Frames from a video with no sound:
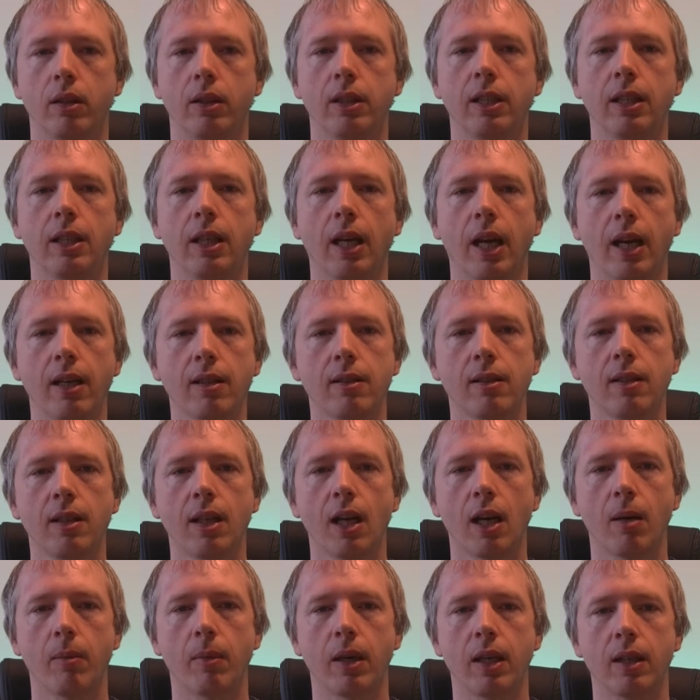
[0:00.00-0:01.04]
The
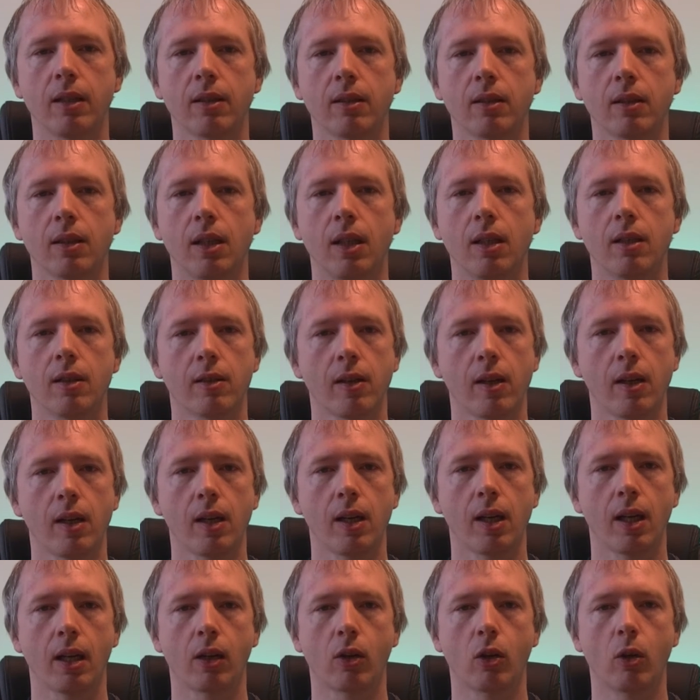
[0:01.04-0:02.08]
SCMS
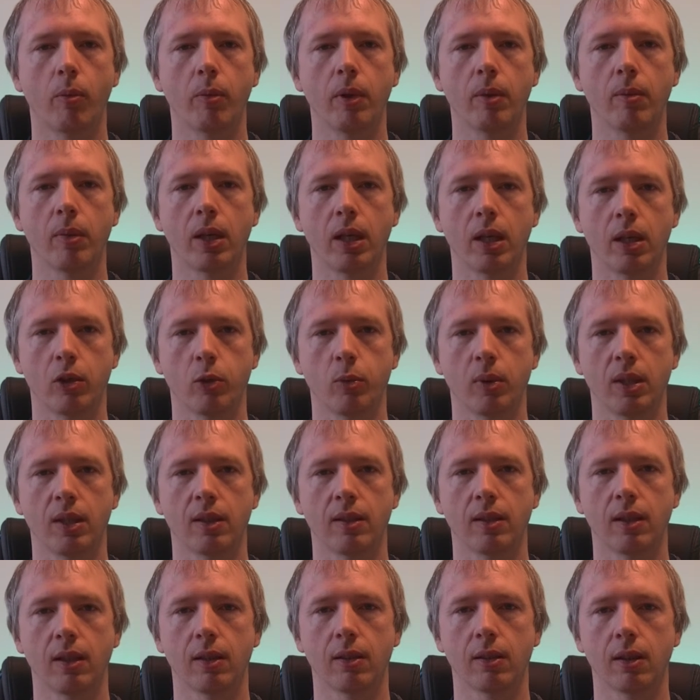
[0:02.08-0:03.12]
serial copy management
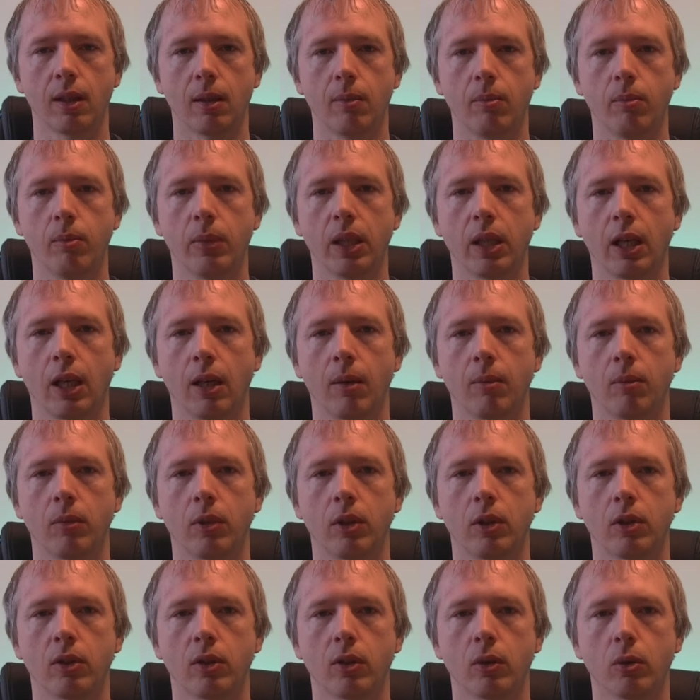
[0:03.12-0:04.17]
system became
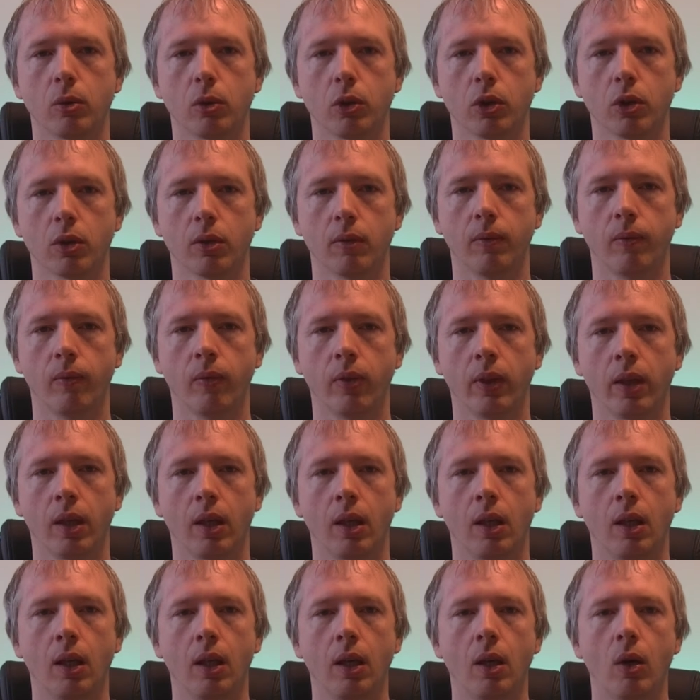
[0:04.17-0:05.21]
the solution.
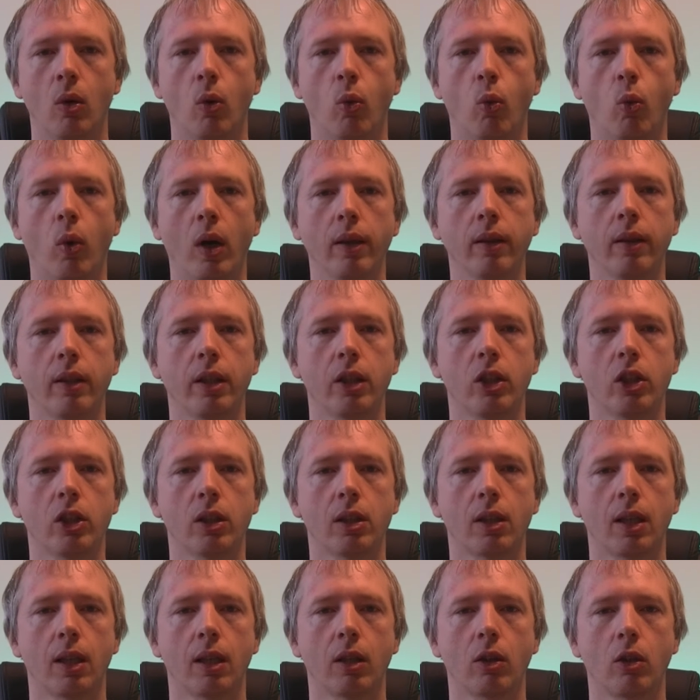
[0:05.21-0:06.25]
One
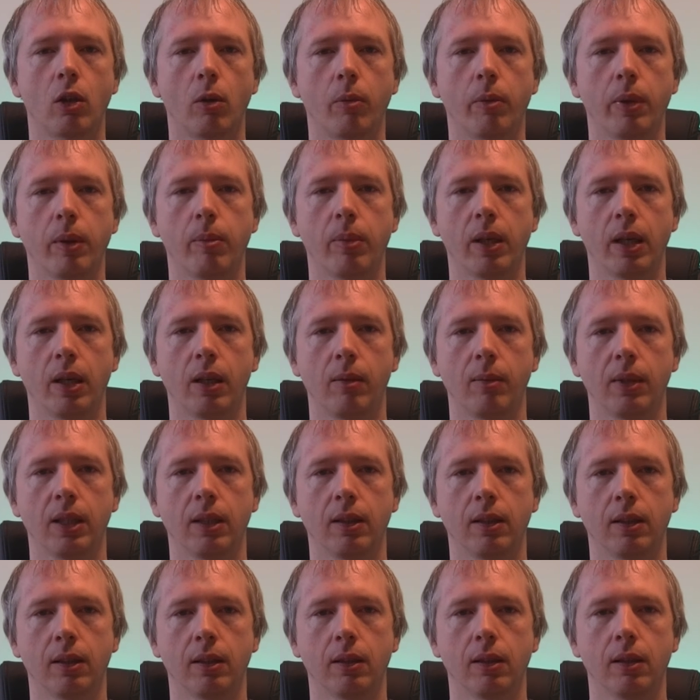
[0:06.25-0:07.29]
digital copy
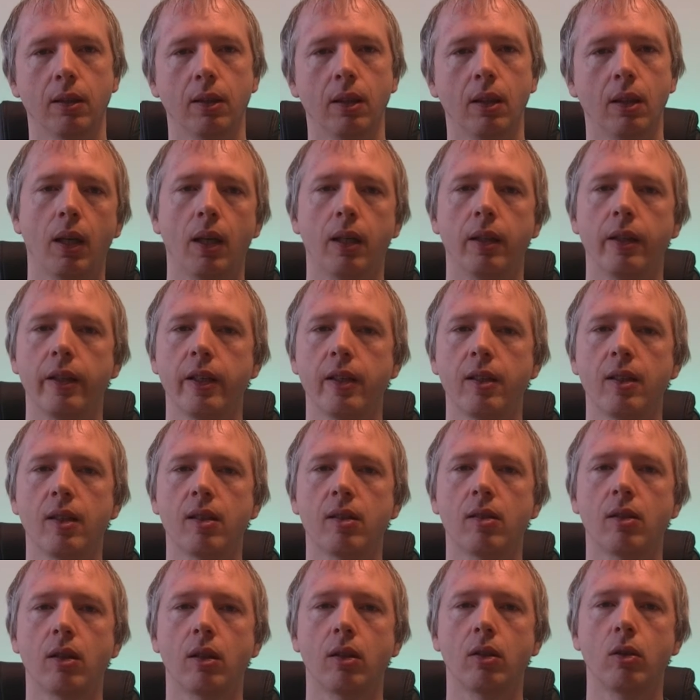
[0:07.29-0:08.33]
permitted. This
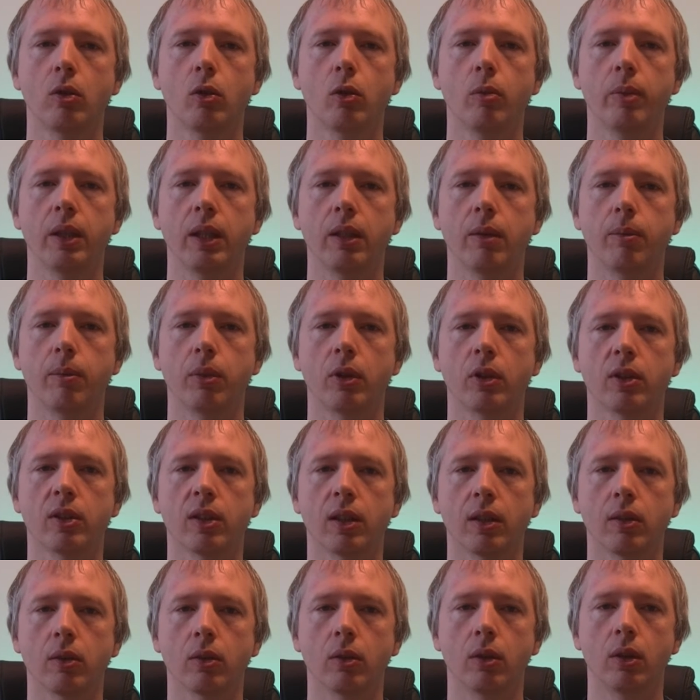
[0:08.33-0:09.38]
is the 2-bit
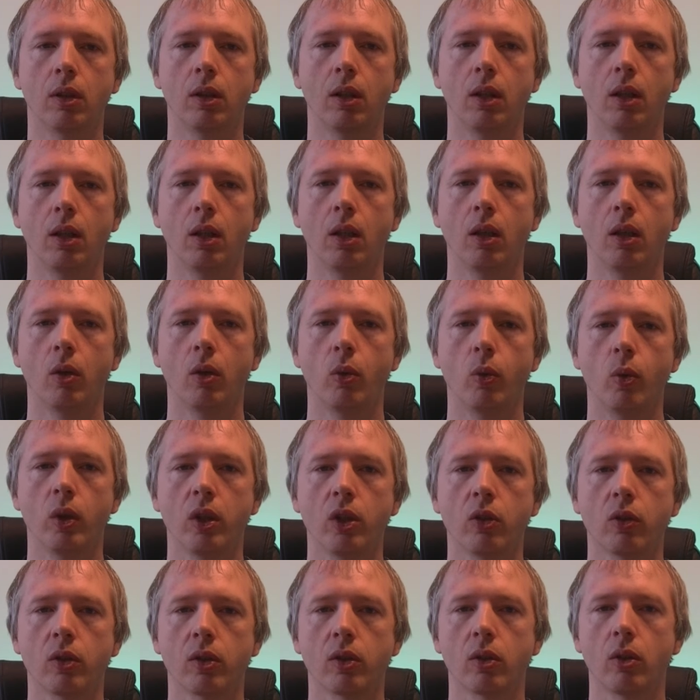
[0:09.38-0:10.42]
procedure
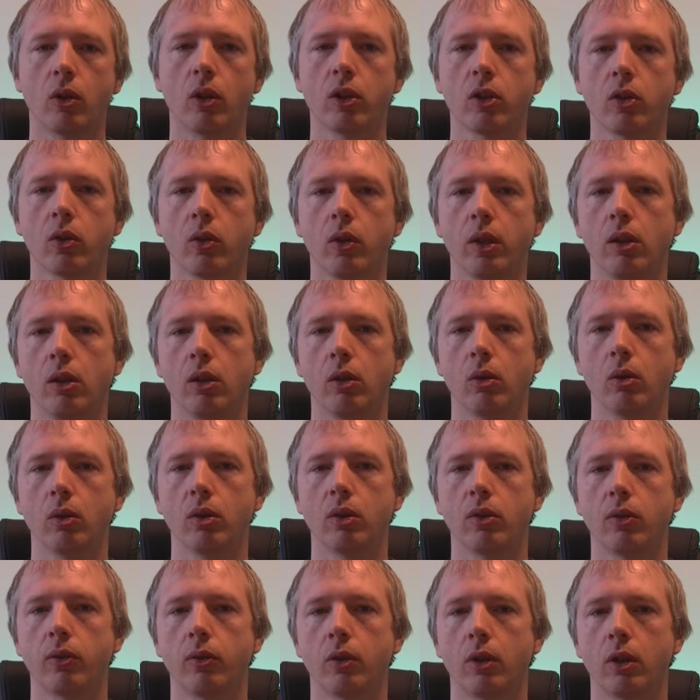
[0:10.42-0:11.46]
which was also
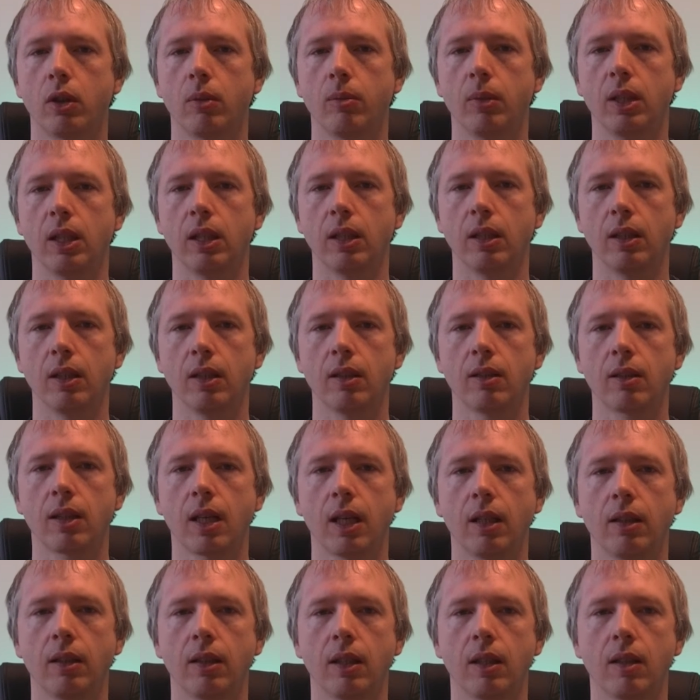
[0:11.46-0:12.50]
used for the minidisc
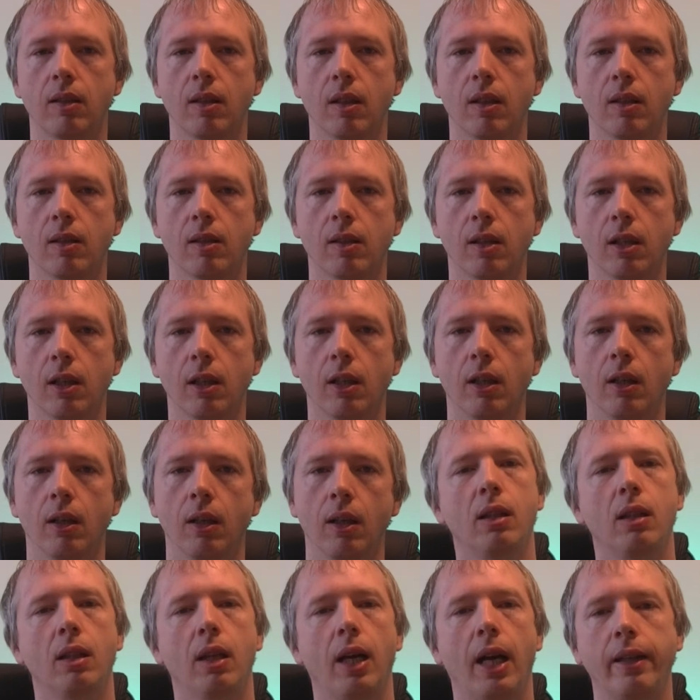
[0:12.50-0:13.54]
and DCC.
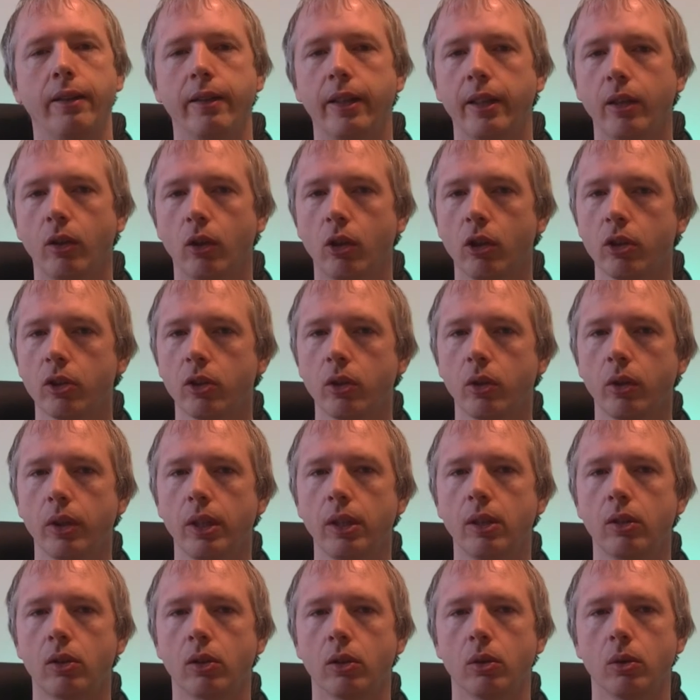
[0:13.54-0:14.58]
And they also
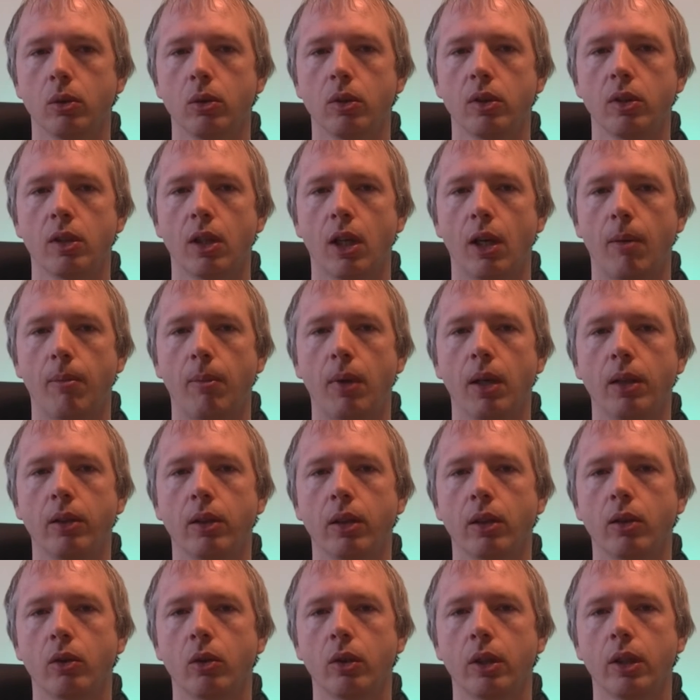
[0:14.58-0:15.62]
introduced a
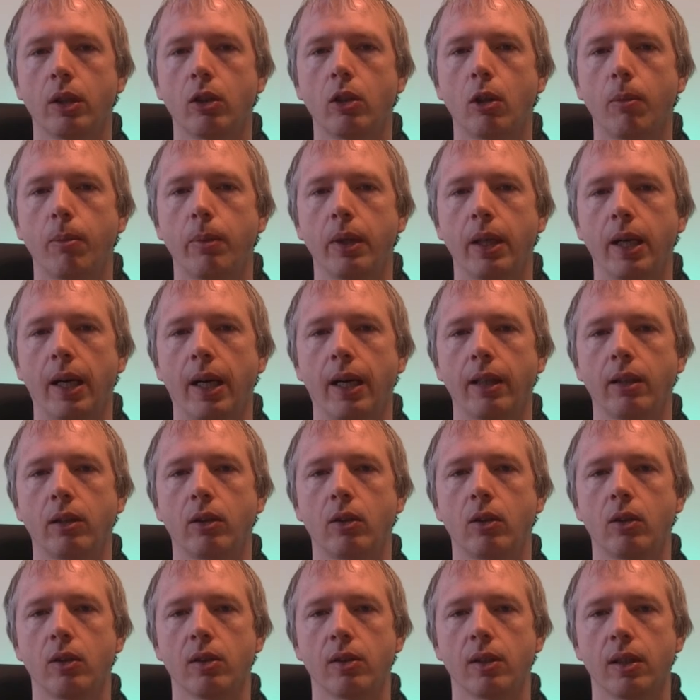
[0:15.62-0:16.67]
mandatory copyright
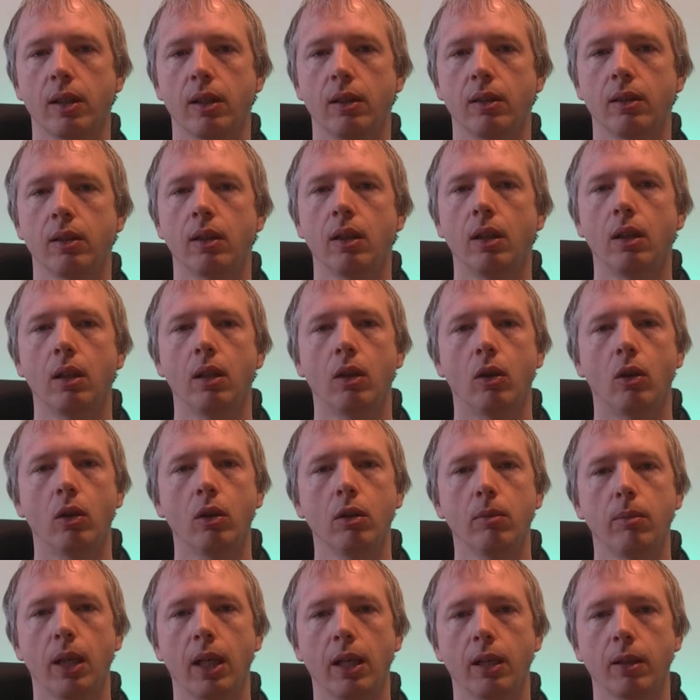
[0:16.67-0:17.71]
consent
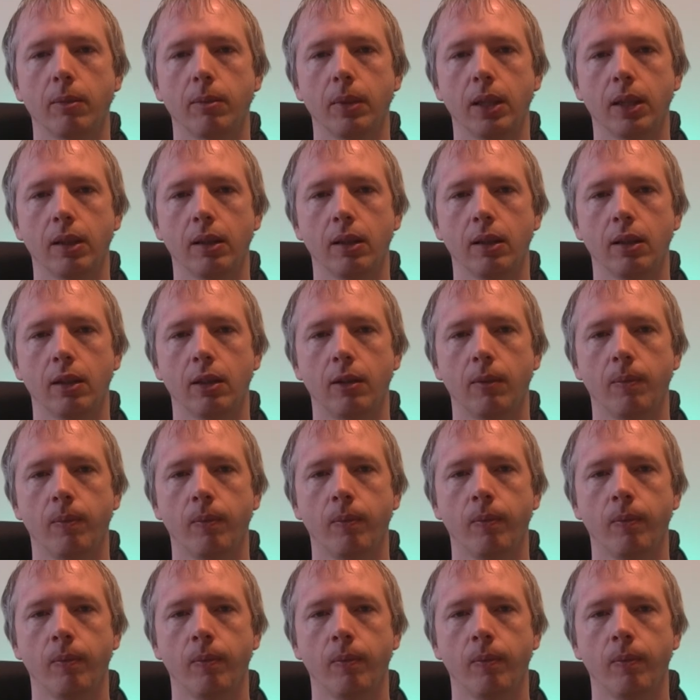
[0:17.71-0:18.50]
on blank media.